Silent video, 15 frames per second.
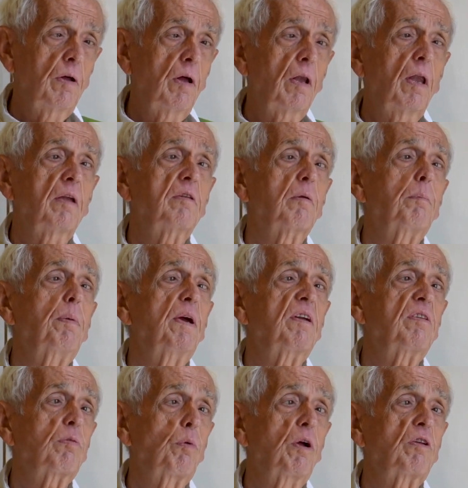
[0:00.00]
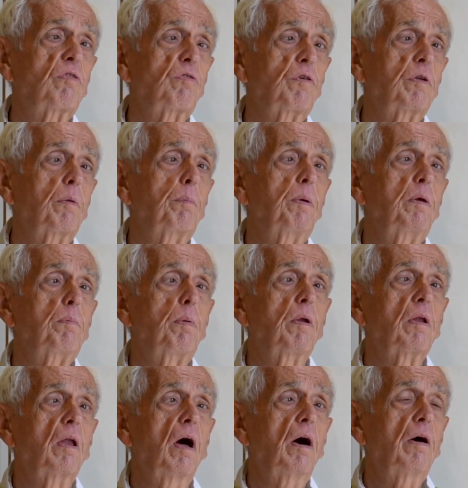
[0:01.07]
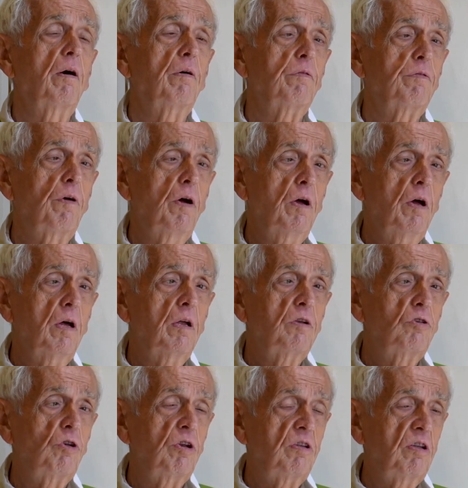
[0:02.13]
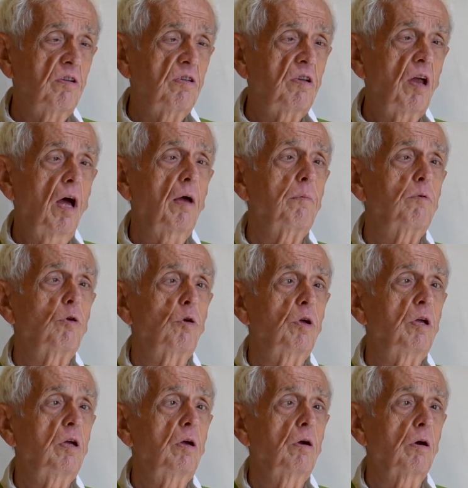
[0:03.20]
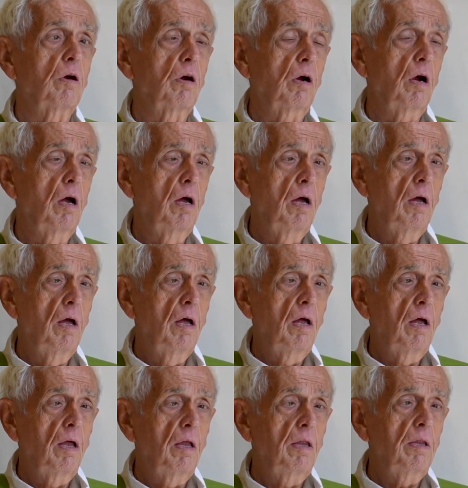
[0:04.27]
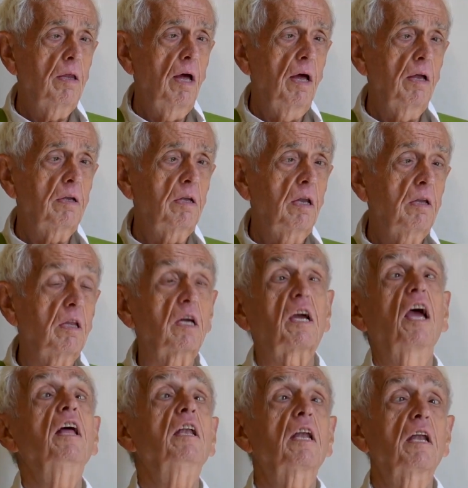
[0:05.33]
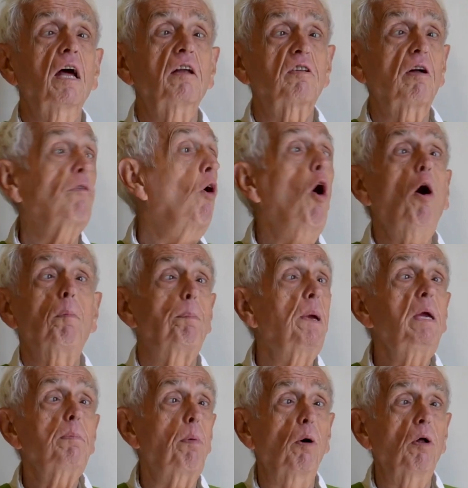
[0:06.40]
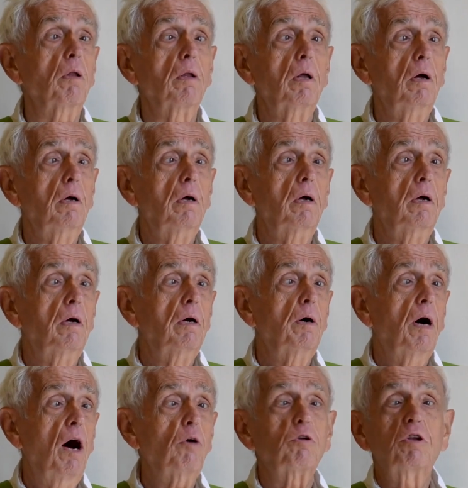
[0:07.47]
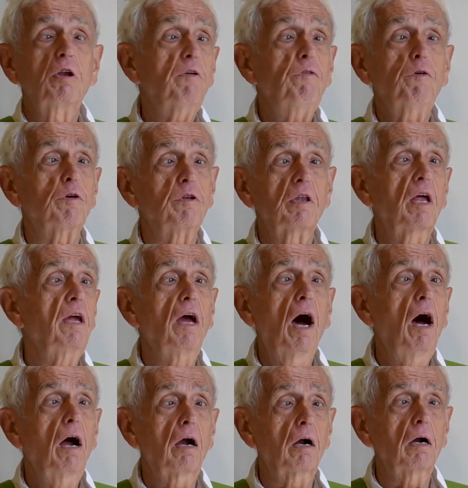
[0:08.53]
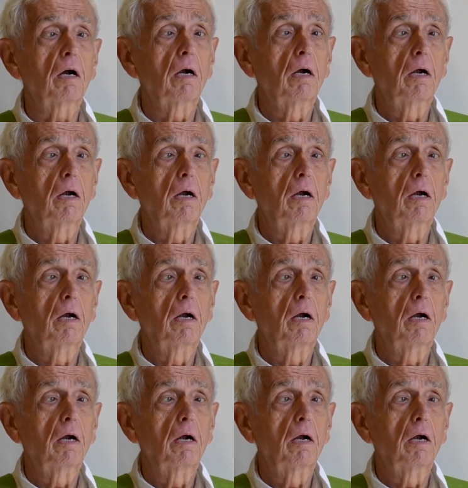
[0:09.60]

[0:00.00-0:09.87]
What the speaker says: Well, that's a big switch for the people of Jesus' time to hear, that the Canaanites, of all people, how different they are.